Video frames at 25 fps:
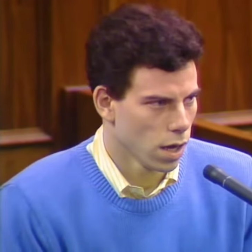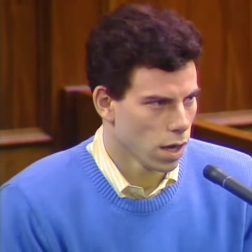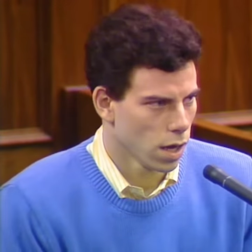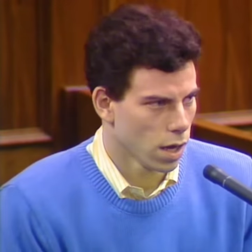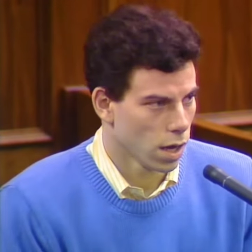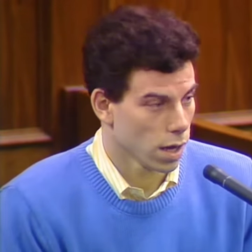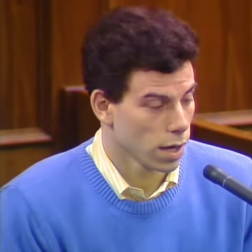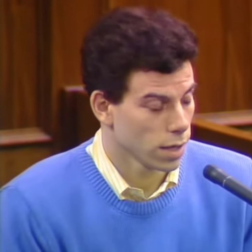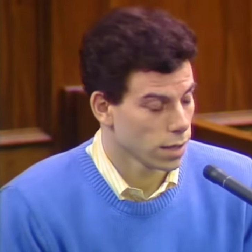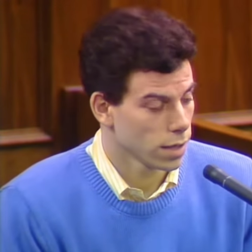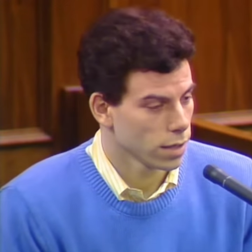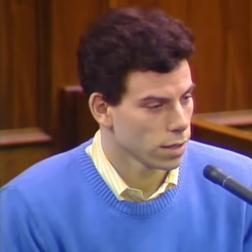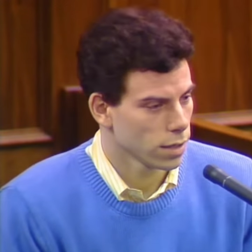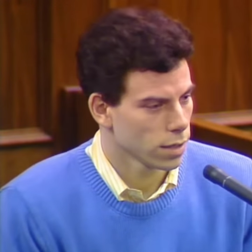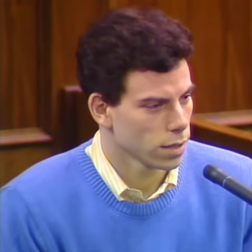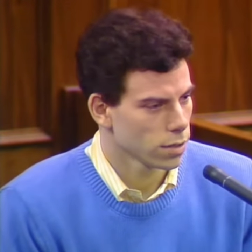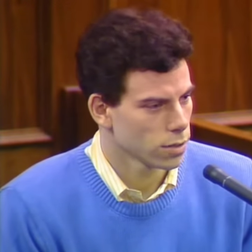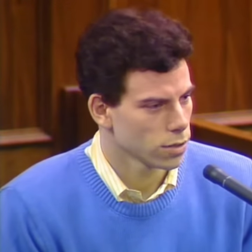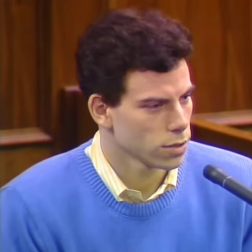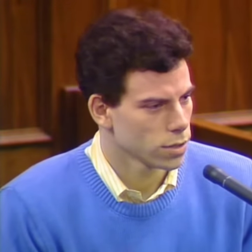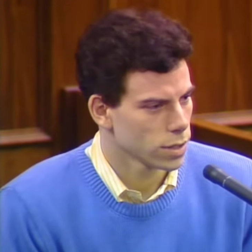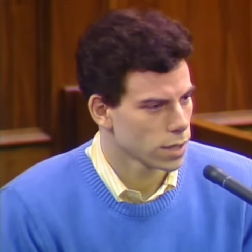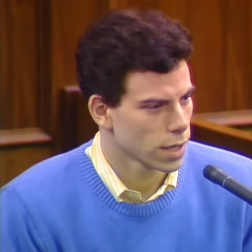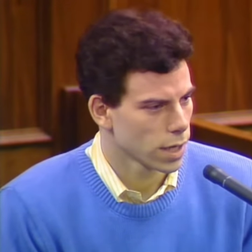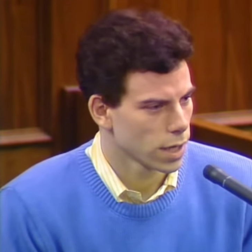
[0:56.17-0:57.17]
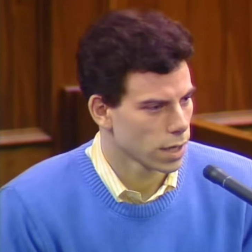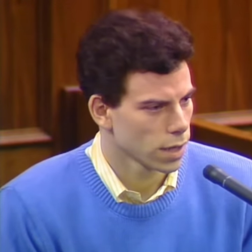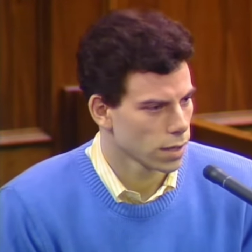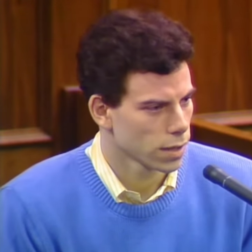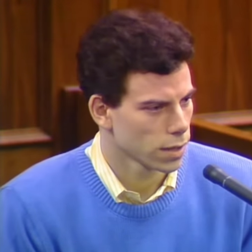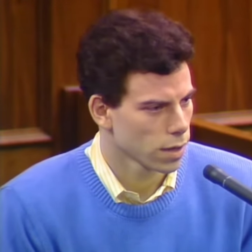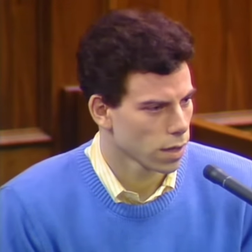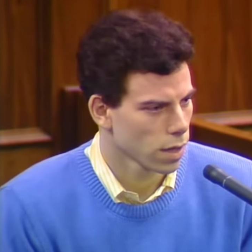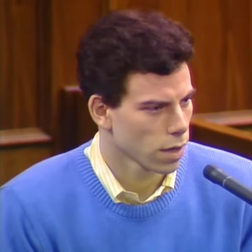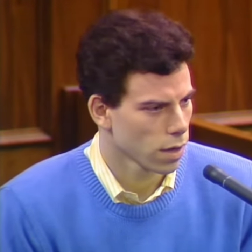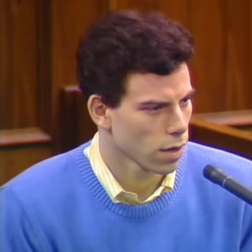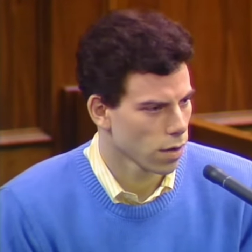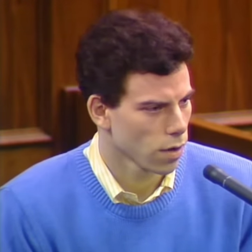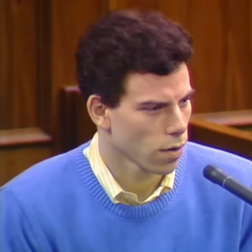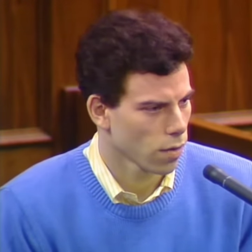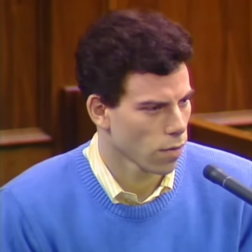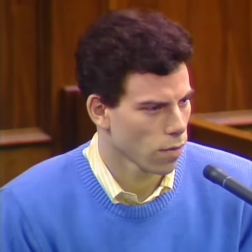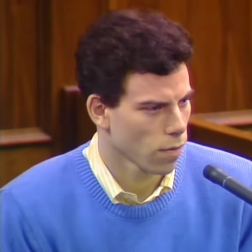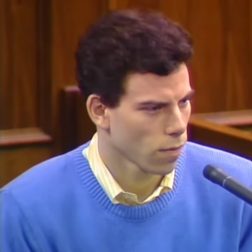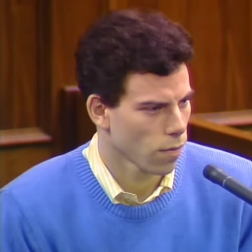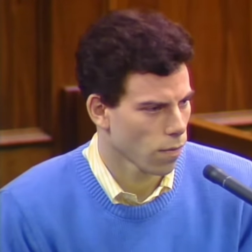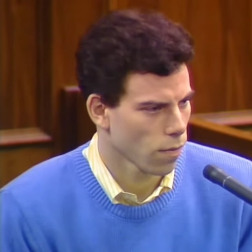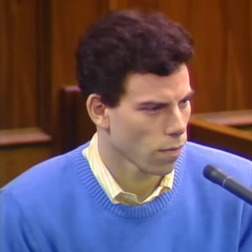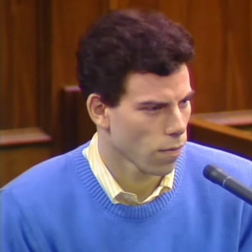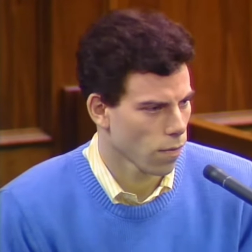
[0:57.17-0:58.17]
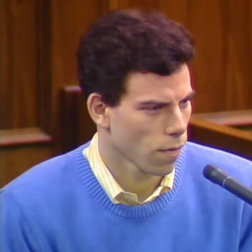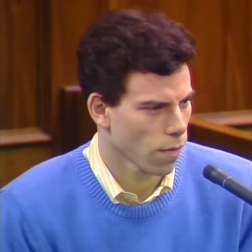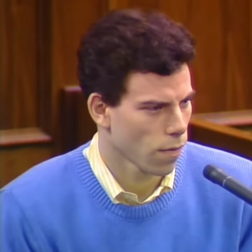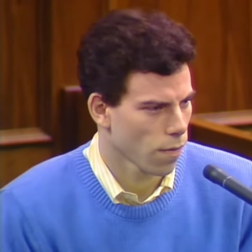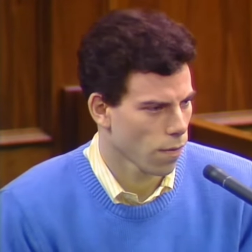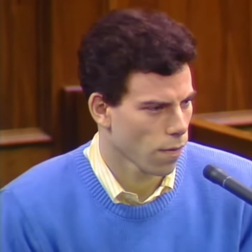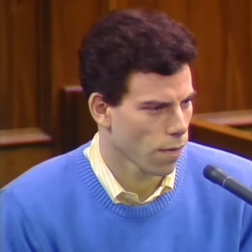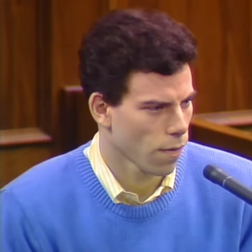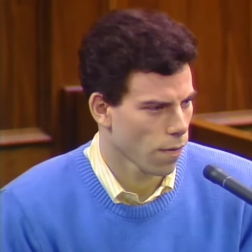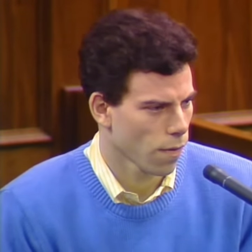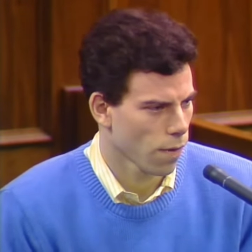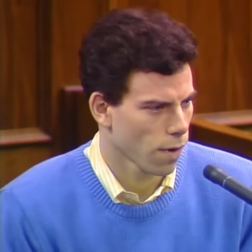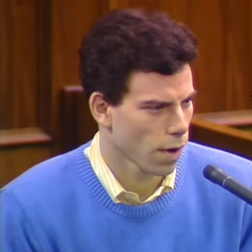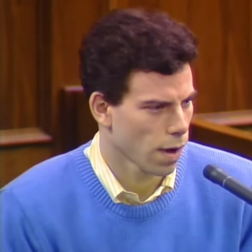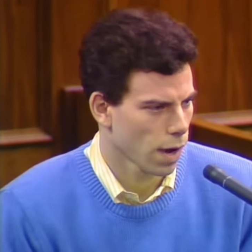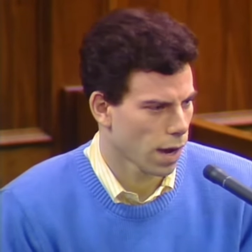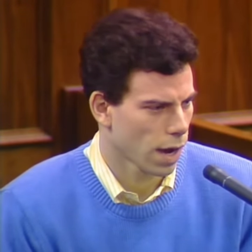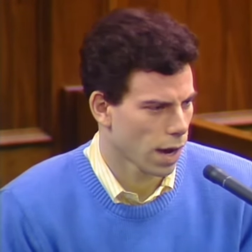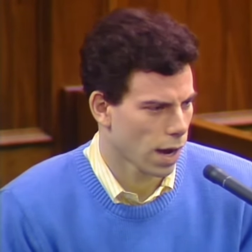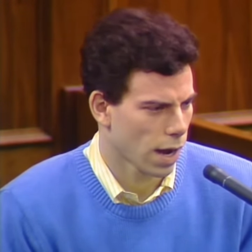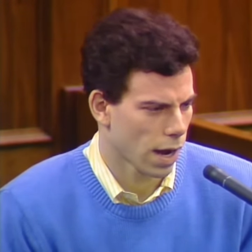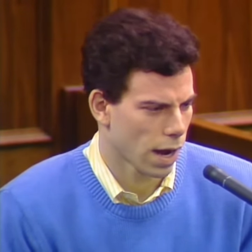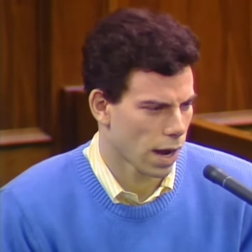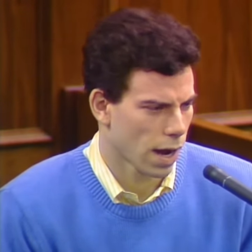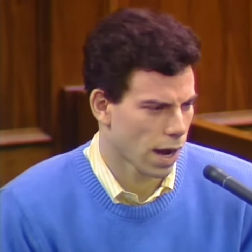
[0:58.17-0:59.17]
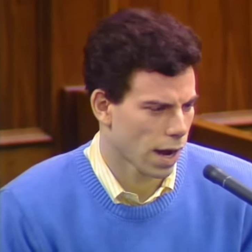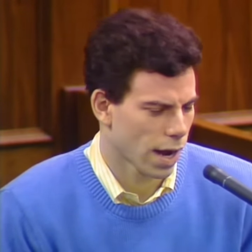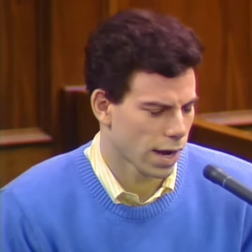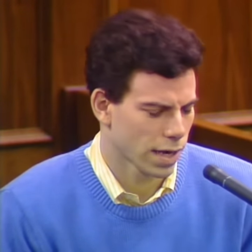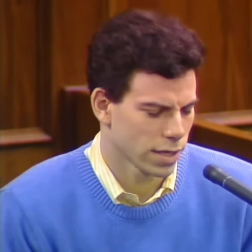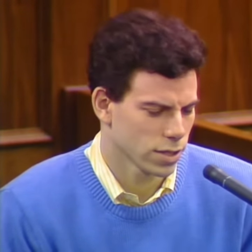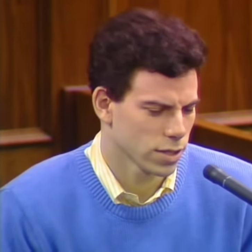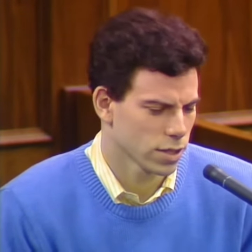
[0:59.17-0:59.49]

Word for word: I didn't understand uh, I